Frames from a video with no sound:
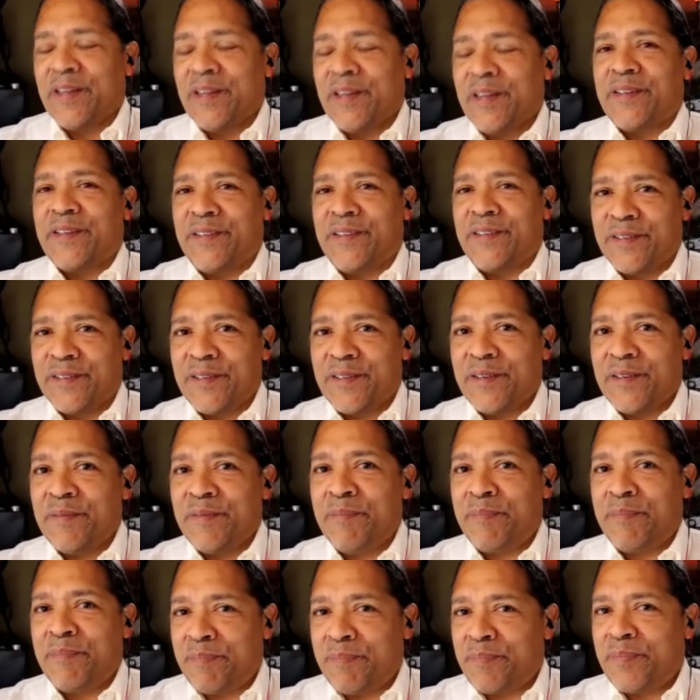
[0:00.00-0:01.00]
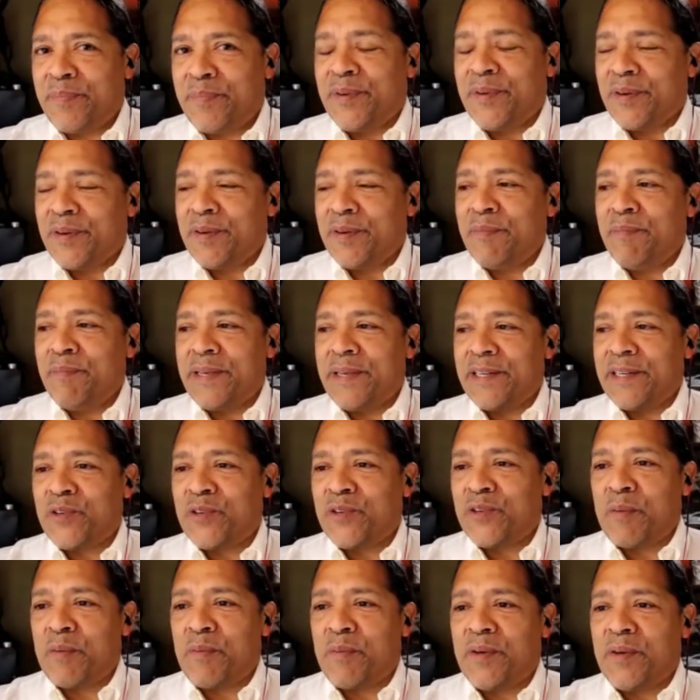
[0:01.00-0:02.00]
you're in big
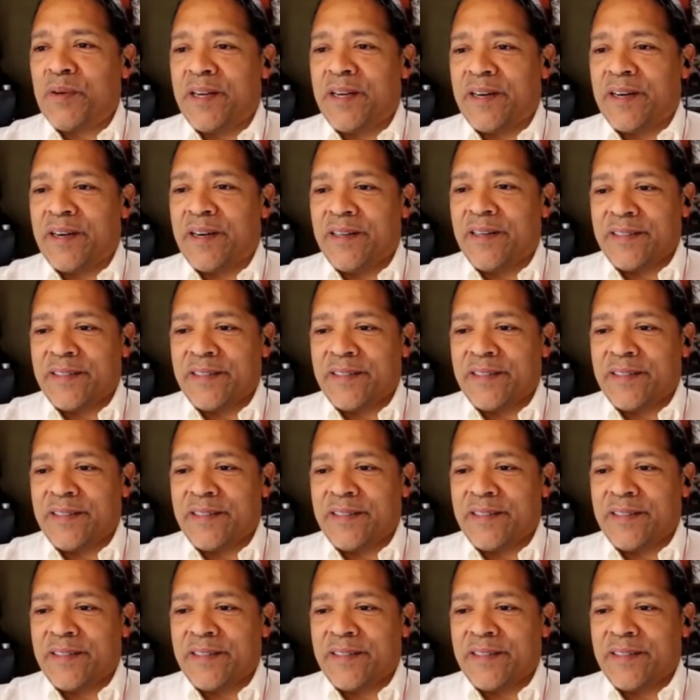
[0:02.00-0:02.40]
trouble here.